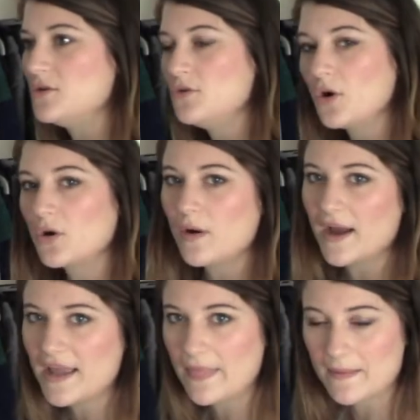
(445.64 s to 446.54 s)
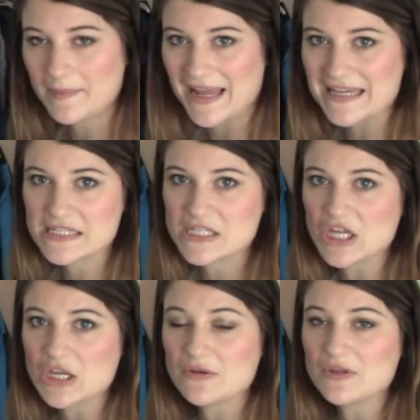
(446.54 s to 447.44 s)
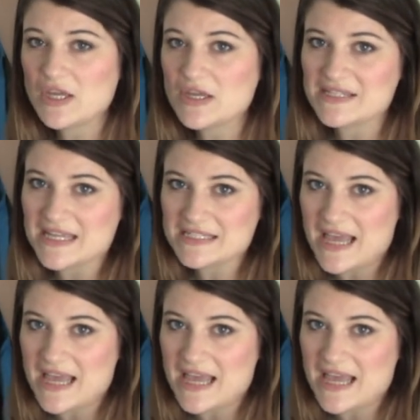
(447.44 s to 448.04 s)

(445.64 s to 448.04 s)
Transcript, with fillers: not quite in the place to use these